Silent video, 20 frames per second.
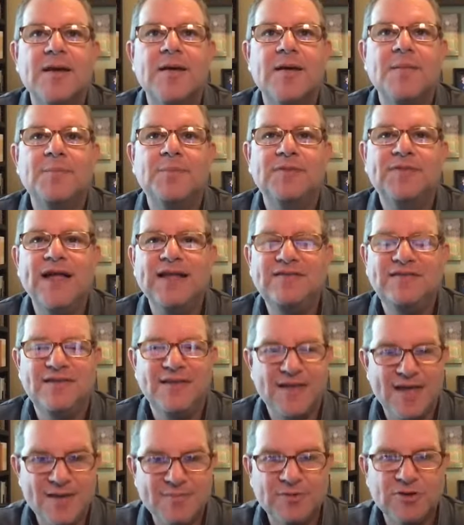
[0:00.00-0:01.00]
But that's the
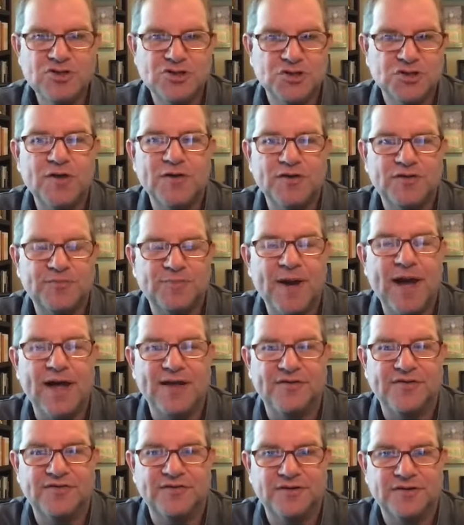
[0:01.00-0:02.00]
immature
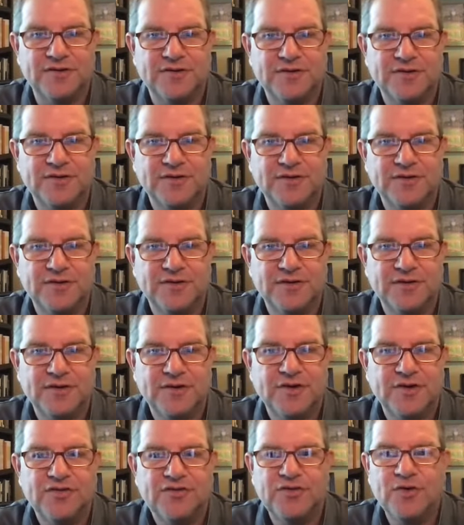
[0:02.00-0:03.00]
response.
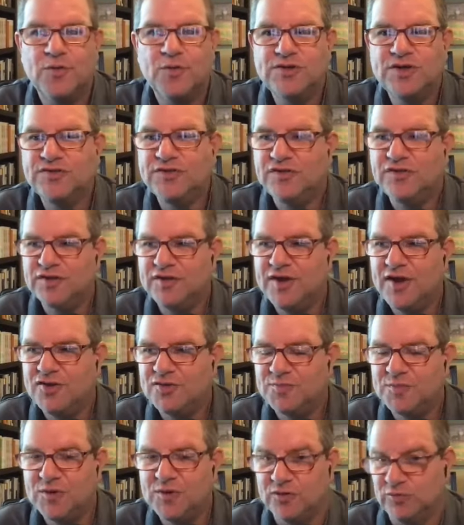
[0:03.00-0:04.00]
So just because the
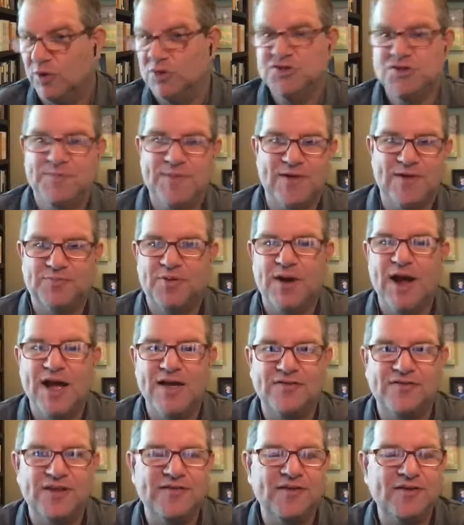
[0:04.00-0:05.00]
customer goes, what's your best
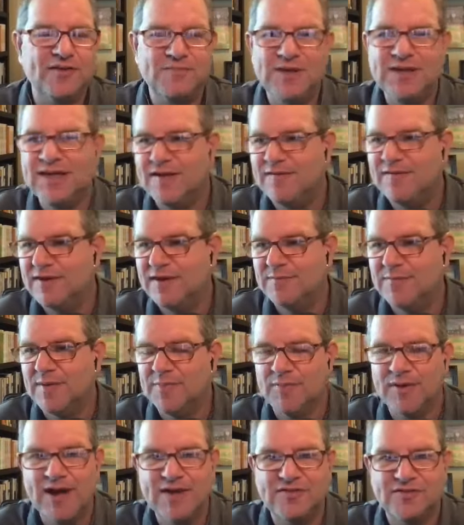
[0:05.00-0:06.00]
price? That doesn't mean giving him a
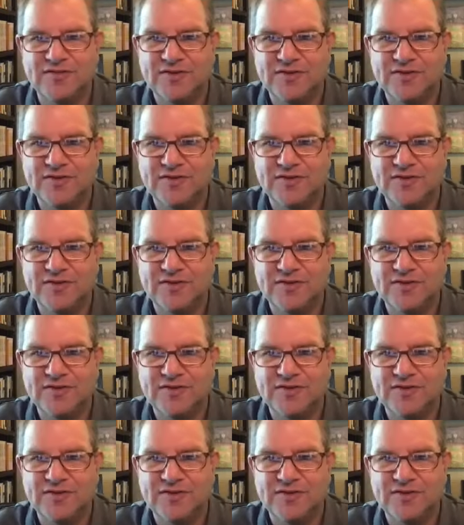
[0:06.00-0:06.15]
price